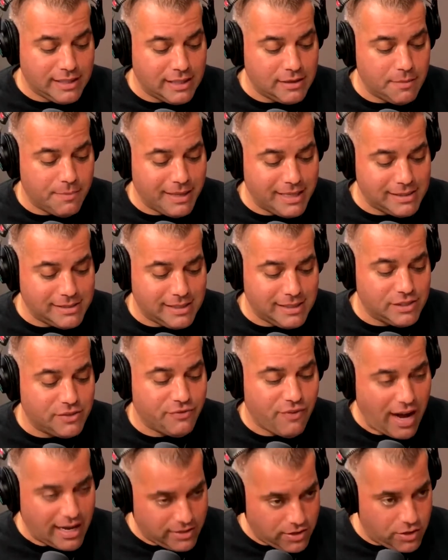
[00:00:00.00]
that the biggest thing is
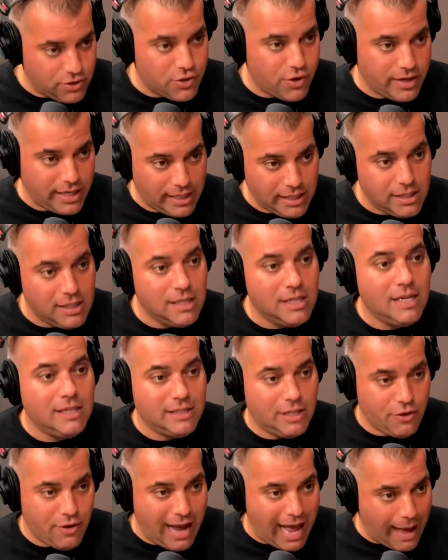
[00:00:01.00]
find an attorney
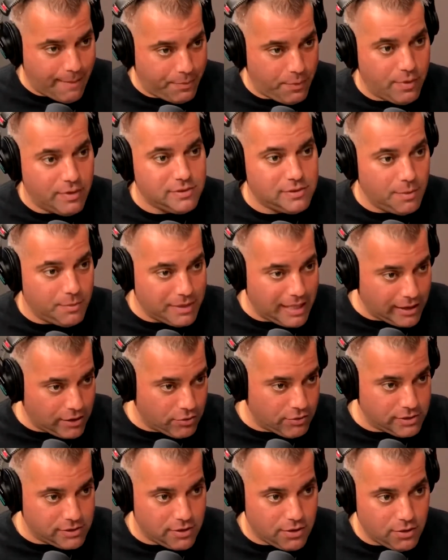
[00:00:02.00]
that you're happy with, someone like
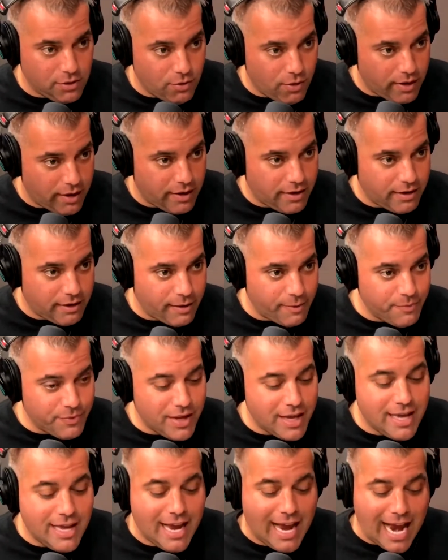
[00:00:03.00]
Larissa the Lawyer here,
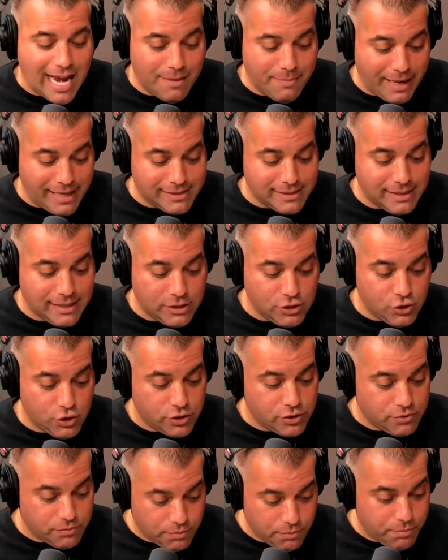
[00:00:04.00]
and basically
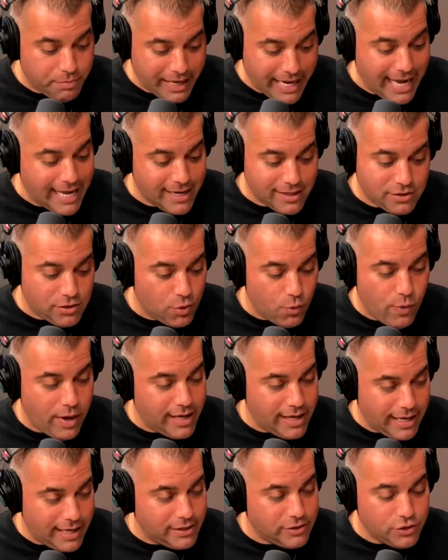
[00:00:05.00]
just be in it to win
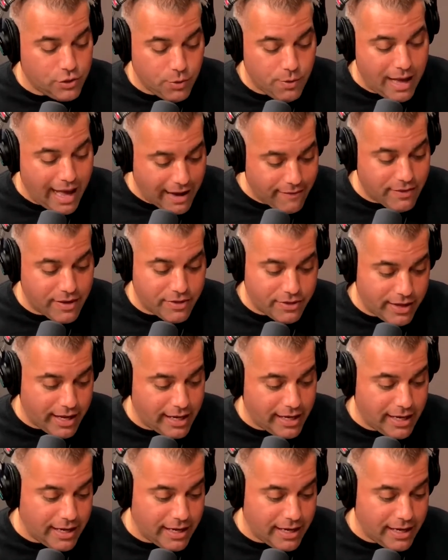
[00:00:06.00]
it, do everything.